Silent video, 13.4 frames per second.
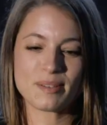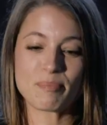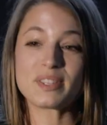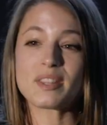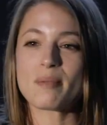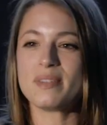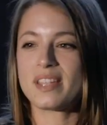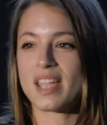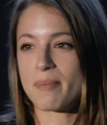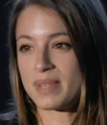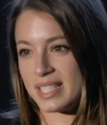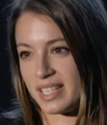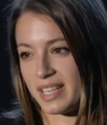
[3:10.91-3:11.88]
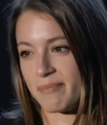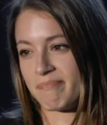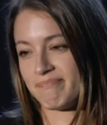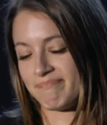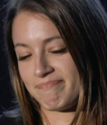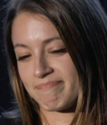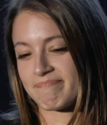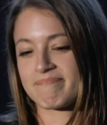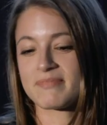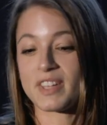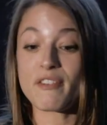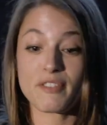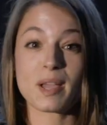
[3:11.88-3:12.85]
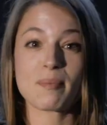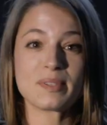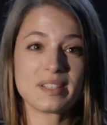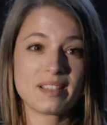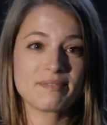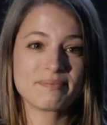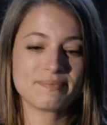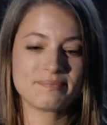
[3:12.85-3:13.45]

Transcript: but they became a team, a family.